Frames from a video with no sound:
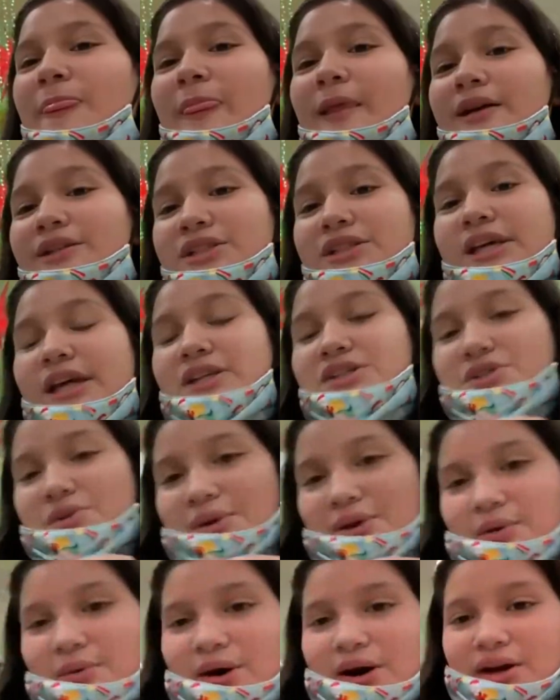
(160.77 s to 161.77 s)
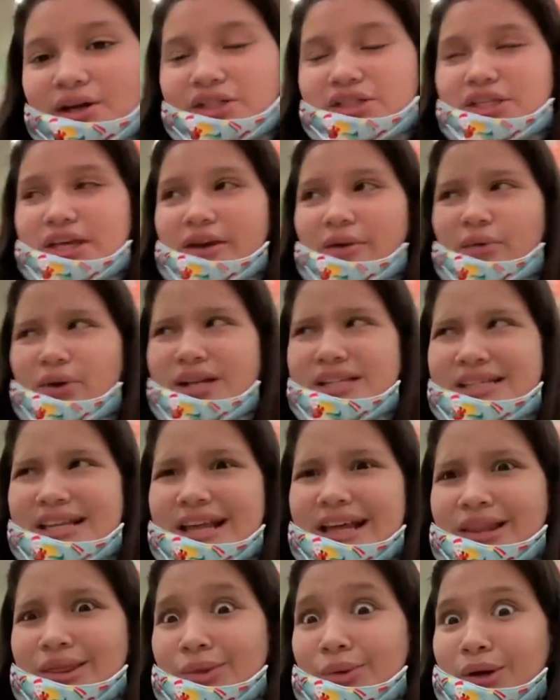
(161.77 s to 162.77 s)
she's like, do you want a water? She's like, what is it,
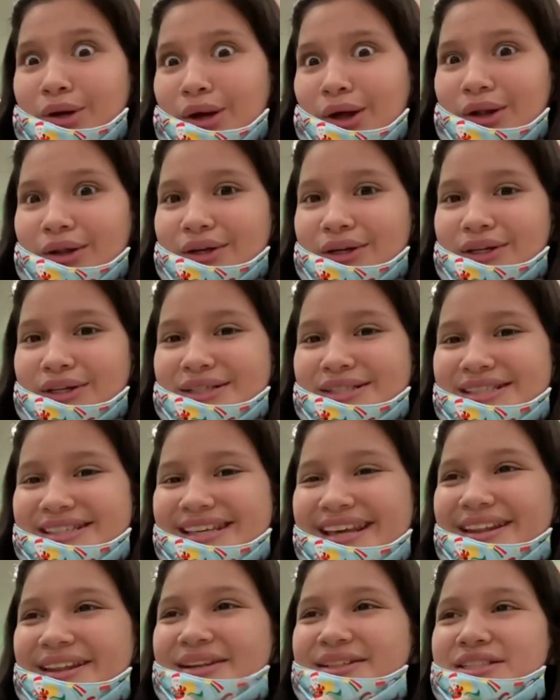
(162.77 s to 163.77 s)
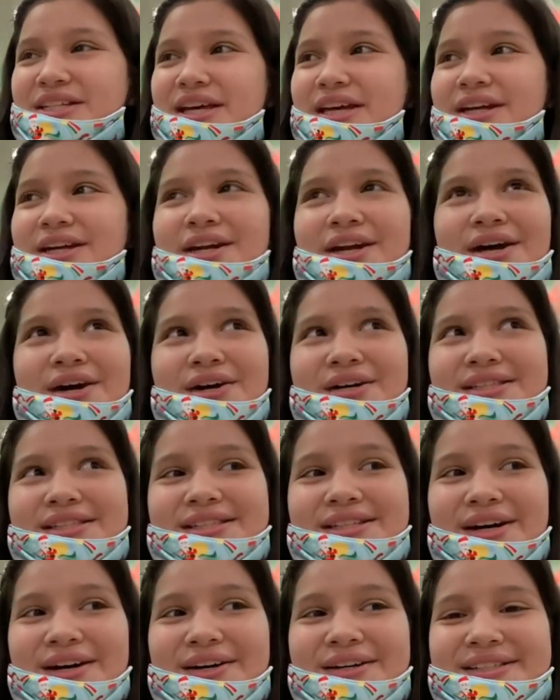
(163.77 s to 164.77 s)
like three dollars? And then she's like, no, it's a
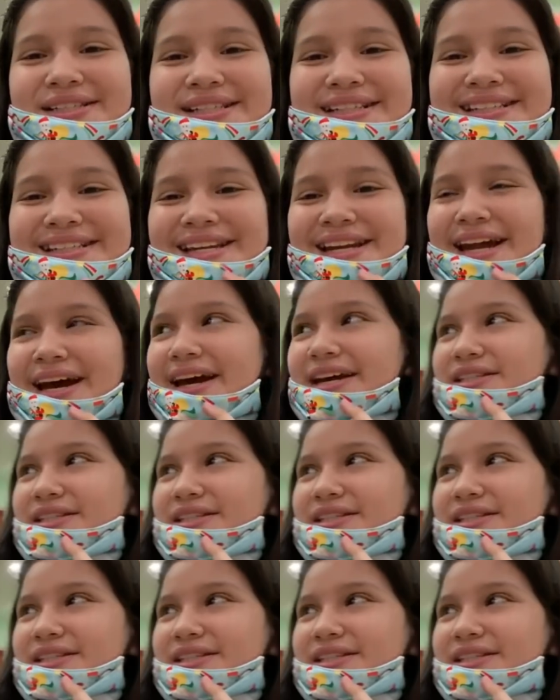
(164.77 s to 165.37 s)
dollar sixty-nine. She's